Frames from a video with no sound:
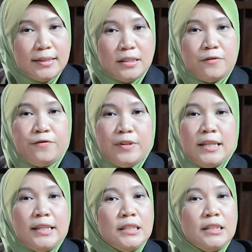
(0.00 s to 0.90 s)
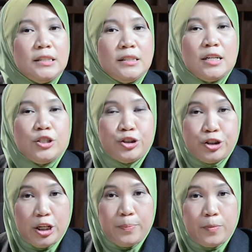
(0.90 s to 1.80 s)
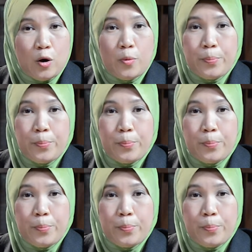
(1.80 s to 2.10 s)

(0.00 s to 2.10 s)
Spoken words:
the vehicle, ship or